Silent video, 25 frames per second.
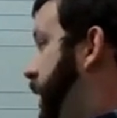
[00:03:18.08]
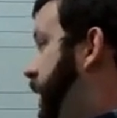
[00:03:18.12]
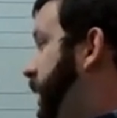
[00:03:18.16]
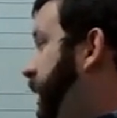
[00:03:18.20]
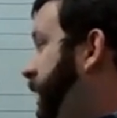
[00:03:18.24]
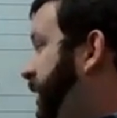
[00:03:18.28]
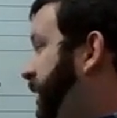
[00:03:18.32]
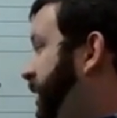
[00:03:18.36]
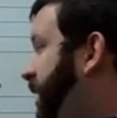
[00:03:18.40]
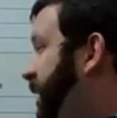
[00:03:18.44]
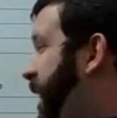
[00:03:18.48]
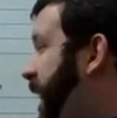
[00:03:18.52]

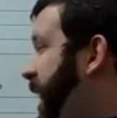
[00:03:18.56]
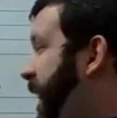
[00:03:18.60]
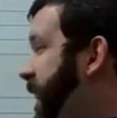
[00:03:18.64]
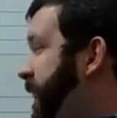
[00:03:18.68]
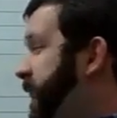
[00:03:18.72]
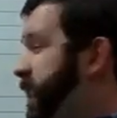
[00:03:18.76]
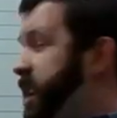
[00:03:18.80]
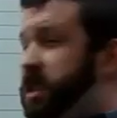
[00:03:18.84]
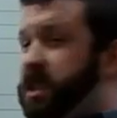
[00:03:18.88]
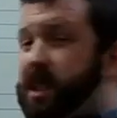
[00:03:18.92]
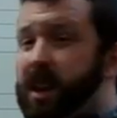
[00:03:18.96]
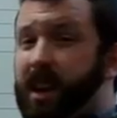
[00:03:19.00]
is
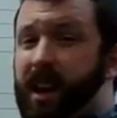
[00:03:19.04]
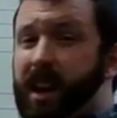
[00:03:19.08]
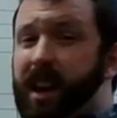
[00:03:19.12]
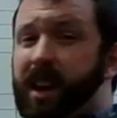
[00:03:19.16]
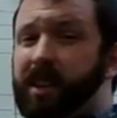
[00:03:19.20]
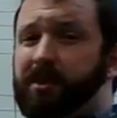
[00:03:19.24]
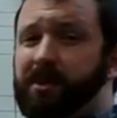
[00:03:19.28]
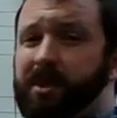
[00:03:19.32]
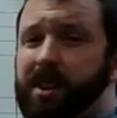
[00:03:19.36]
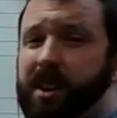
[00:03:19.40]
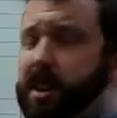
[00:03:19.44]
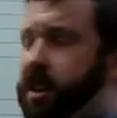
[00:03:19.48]
A in the
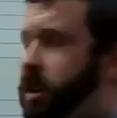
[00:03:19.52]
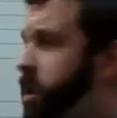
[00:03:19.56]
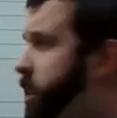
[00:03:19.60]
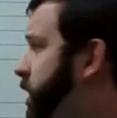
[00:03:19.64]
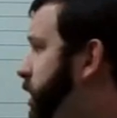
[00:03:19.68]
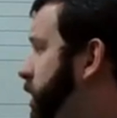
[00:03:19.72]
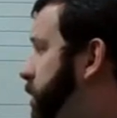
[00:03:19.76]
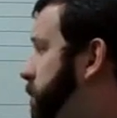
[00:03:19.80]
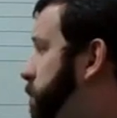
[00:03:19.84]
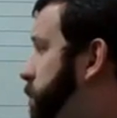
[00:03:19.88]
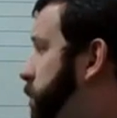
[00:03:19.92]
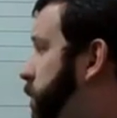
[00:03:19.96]
every
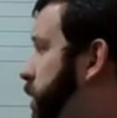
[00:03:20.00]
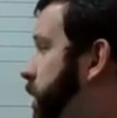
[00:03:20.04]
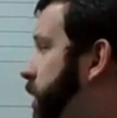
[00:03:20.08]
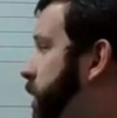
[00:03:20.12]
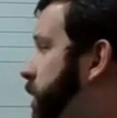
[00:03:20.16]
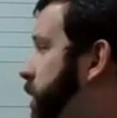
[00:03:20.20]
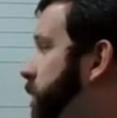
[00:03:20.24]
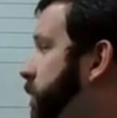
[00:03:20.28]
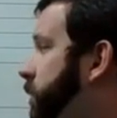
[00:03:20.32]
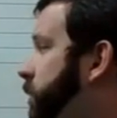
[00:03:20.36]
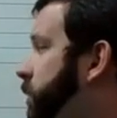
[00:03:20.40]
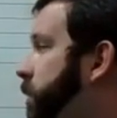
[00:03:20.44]
good
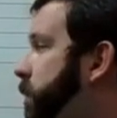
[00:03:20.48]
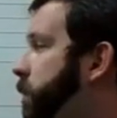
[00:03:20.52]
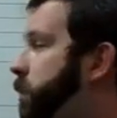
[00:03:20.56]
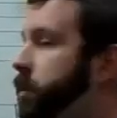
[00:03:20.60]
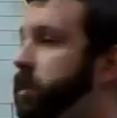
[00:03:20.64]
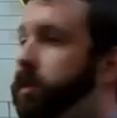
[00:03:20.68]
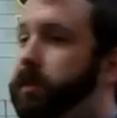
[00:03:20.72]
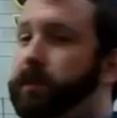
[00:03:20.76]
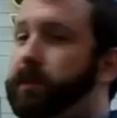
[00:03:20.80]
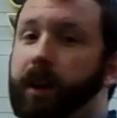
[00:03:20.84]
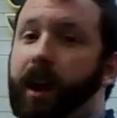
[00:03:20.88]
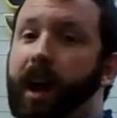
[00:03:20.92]
burger
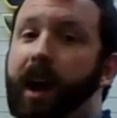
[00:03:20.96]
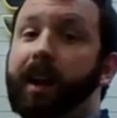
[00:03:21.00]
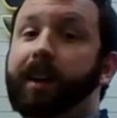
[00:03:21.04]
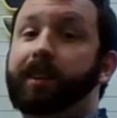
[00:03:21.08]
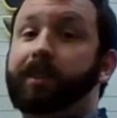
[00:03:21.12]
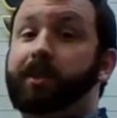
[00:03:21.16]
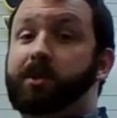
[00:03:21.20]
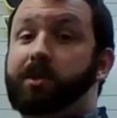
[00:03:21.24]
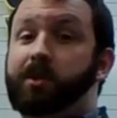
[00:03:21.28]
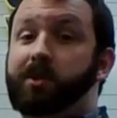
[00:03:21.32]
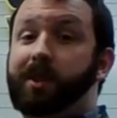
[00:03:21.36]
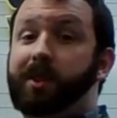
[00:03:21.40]
deserves
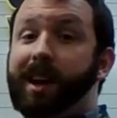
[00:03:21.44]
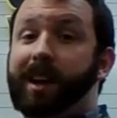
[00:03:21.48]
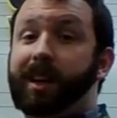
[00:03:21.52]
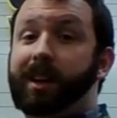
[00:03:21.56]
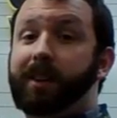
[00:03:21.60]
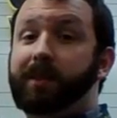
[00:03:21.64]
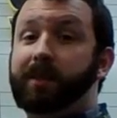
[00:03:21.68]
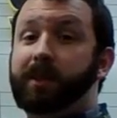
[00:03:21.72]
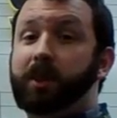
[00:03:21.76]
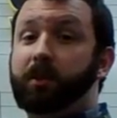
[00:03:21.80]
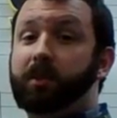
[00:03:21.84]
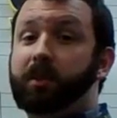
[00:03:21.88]
fries? Do any
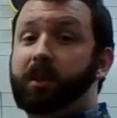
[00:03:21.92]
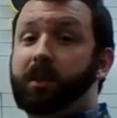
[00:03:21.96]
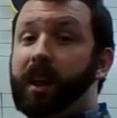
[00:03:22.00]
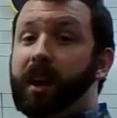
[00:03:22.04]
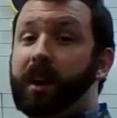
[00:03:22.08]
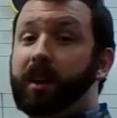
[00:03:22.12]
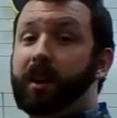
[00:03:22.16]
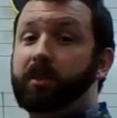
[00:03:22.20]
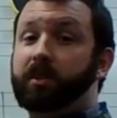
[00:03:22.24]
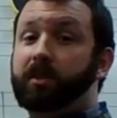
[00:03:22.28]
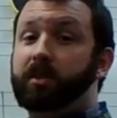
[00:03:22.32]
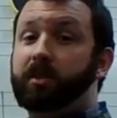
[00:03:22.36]
of those
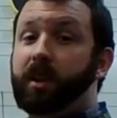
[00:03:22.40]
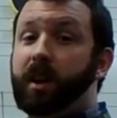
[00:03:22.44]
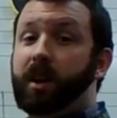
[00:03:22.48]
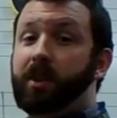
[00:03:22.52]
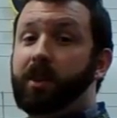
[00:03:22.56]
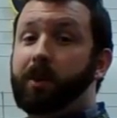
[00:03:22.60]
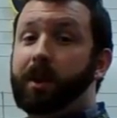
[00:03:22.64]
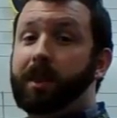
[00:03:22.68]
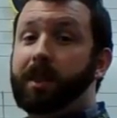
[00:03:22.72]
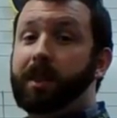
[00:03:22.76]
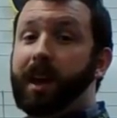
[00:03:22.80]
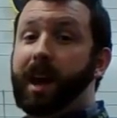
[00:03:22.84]
letters
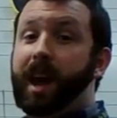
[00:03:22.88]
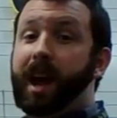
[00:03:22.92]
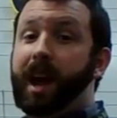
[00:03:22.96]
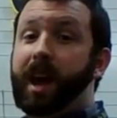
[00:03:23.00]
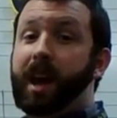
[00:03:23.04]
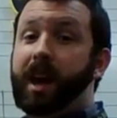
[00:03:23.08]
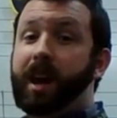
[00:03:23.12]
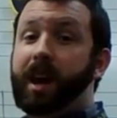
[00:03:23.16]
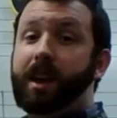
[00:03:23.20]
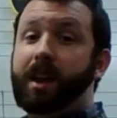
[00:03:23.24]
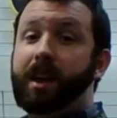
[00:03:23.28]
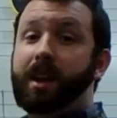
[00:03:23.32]
start with
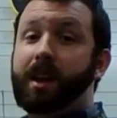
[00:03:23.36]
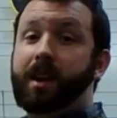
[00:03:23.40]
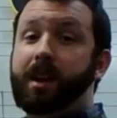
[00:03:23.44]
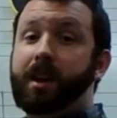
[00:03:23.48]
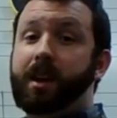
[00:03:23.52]
A?